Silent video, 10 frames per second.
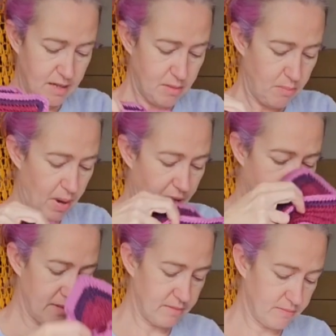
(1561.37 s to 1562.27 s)
But
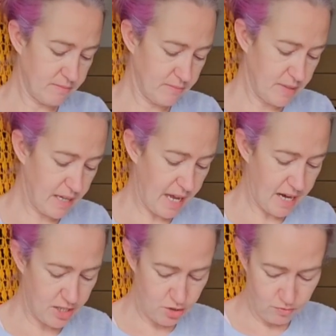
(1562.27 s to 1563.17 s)
again,
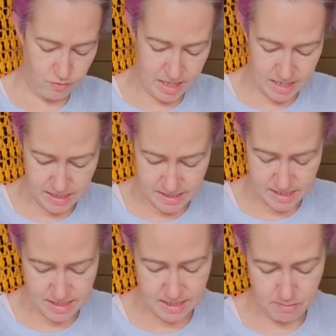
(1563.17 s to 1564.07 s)
I don't really
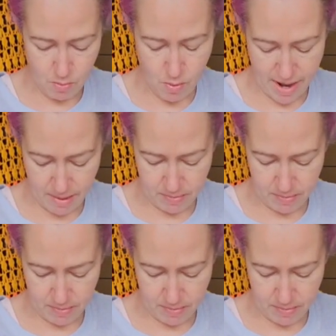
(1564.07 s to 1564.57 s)
consider them a whip.